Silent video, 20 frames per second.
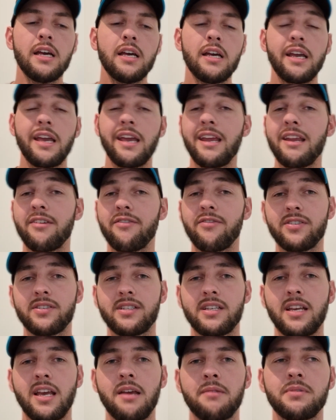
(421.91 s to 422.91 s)
in for
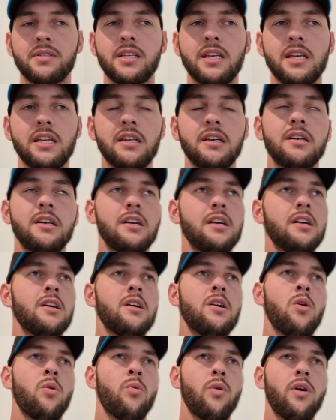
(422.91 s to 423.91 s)
Sam Skinner.
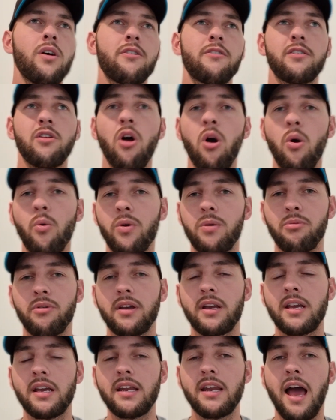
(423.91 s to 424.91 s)
Whether or not we
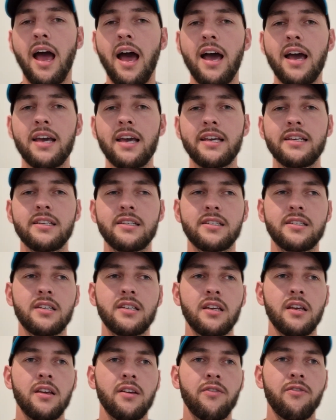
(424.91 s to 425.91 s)
bring in Hayes
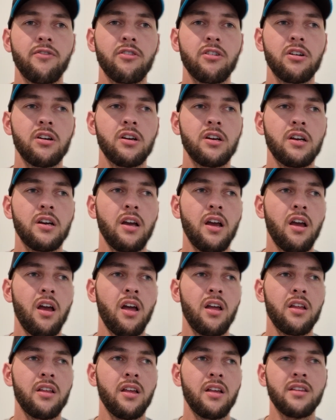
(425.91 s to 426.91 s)

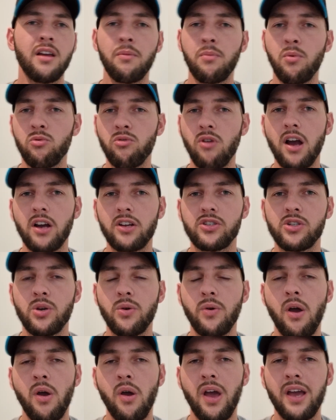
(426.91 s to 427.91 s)
for a double ruck
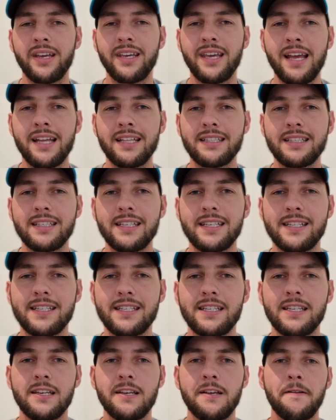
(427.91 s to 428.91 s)
duo
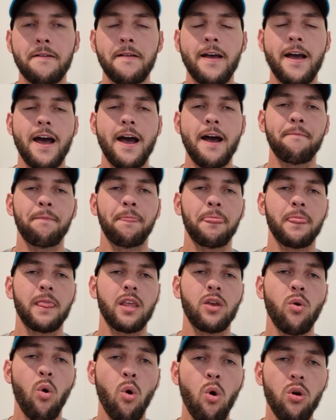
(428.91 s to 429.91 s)
against
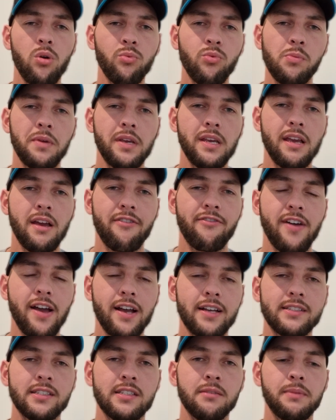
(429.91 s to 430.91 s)
Gawn will be a
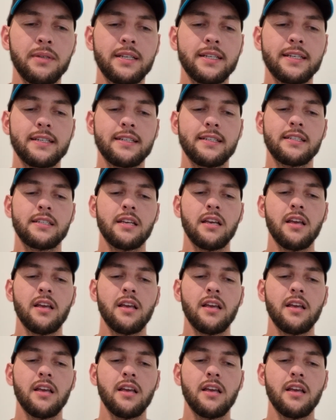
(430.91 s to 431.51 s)
factor, because